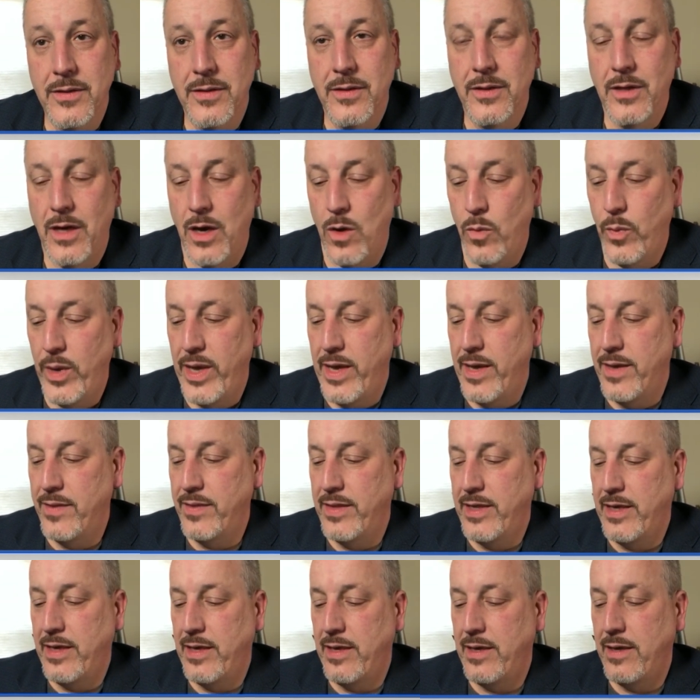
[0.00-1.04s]
Are we in
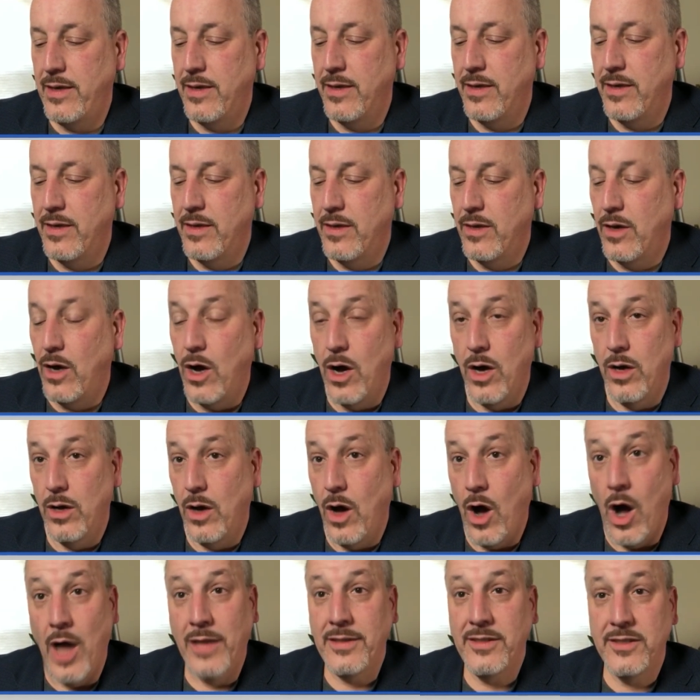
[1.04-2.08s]
the
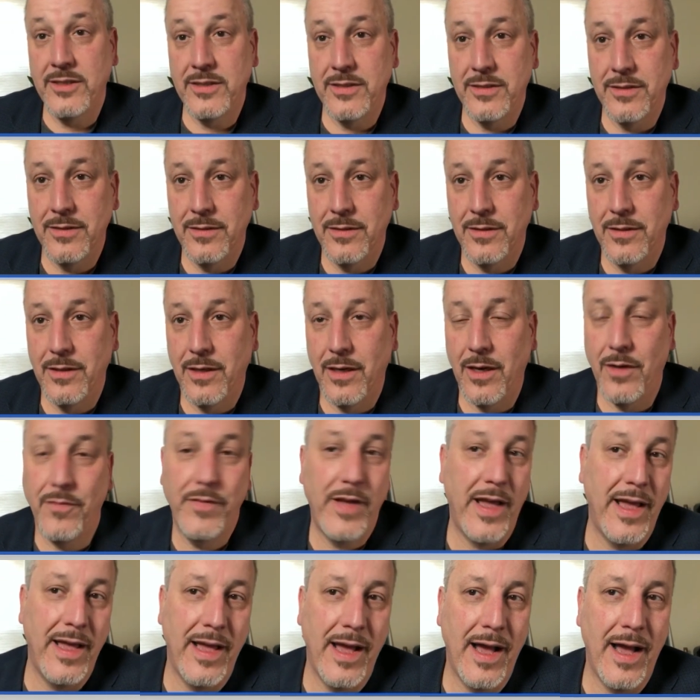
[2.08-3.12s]
aughts of
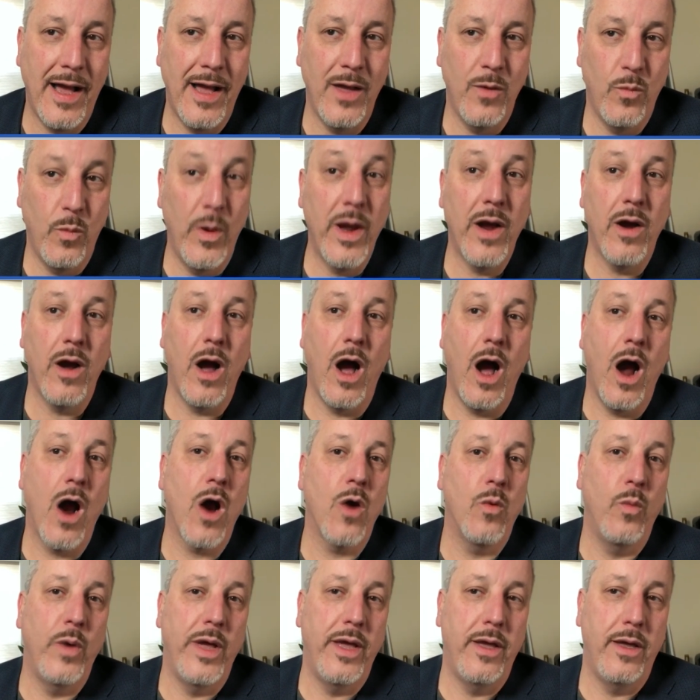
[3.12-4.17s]
AI? Where are
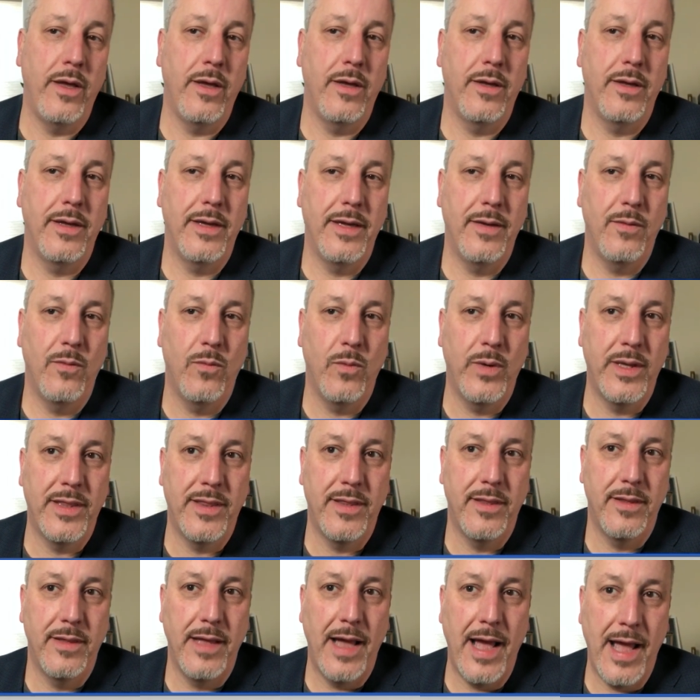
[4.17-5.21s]
we with
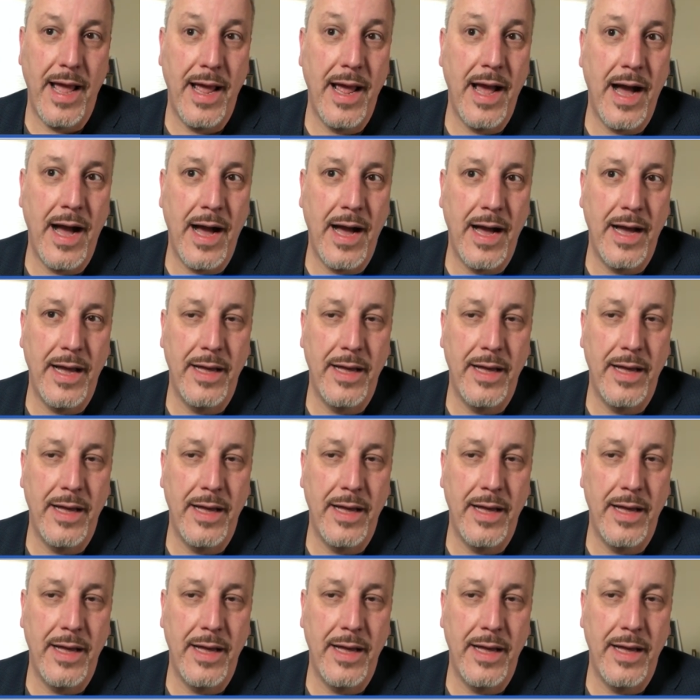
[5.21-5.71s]
AI?